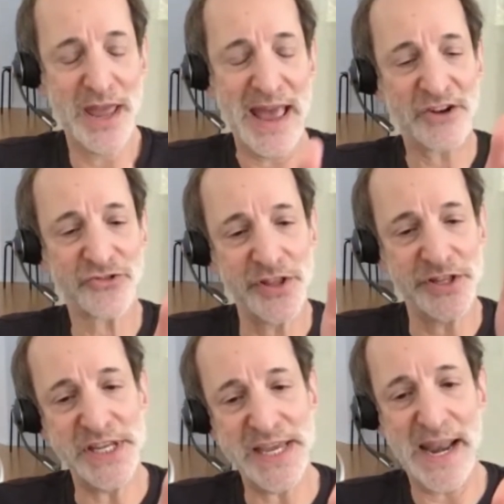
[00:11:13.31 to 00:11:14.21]
actually the
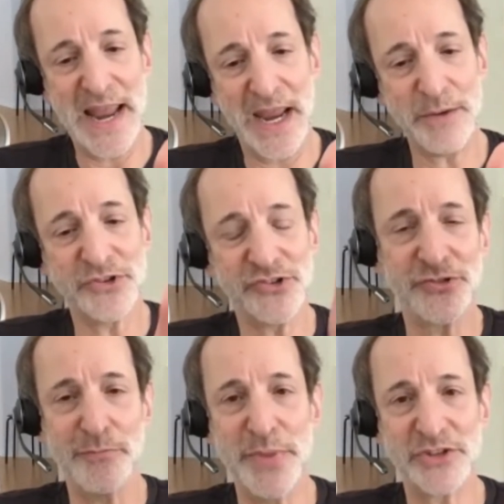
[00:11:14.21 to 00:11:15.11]
DNA, which
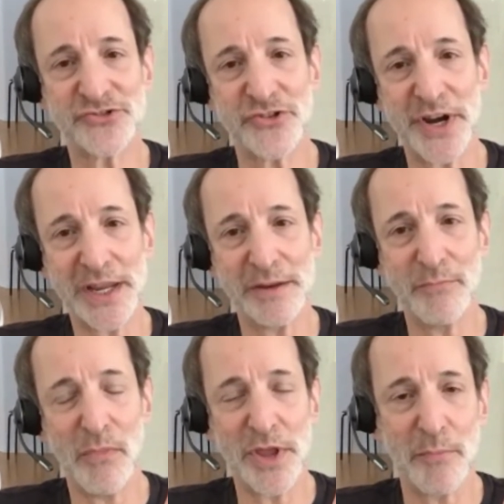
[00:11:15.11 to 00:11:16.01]
is a bit string
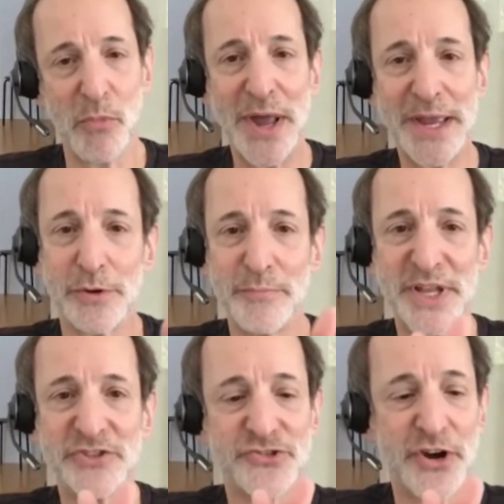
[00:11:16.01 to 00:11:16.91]
in a molecular
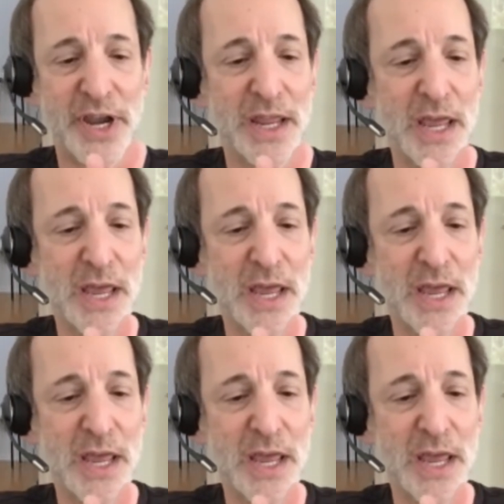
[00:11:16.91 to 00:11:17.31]
bit string,